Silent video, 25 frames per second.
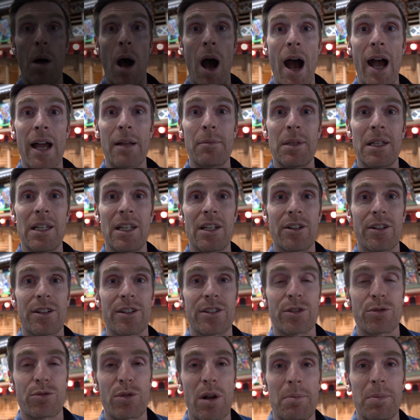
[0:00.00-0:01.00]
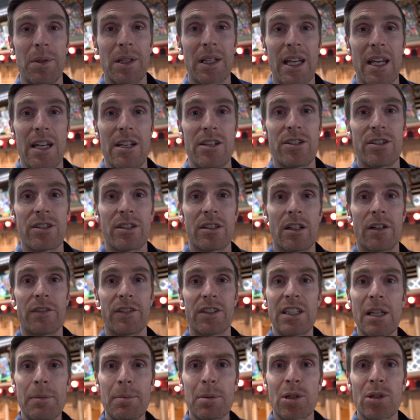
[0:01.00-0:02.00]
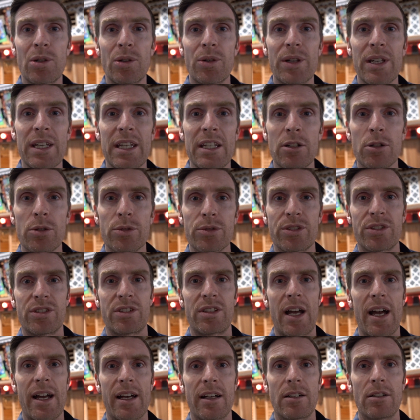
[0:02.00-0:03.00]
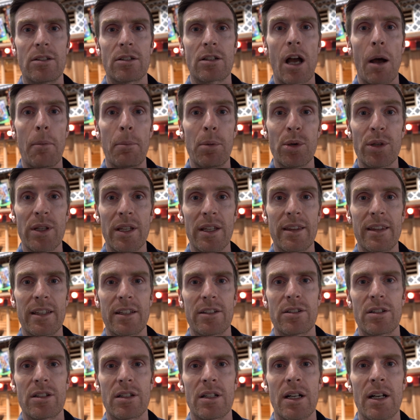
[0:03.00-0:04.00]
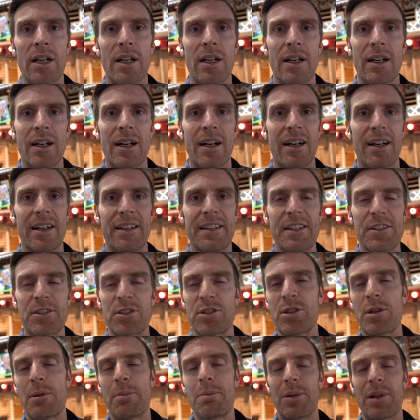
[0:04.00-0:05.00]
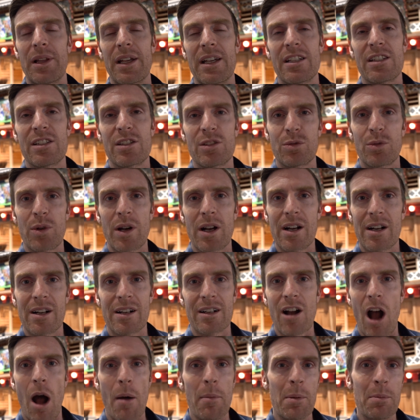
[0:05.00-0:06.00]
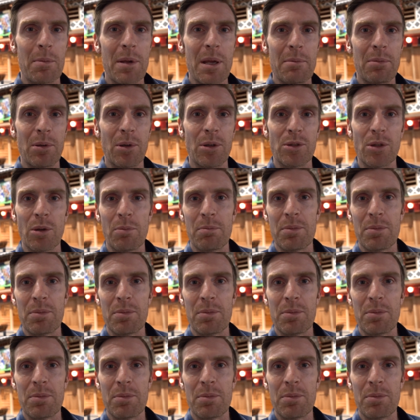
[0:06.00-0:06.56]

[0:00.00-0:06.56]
Behind me here is a replication of a typical Edo style kabuki theater, and this is a place where common people and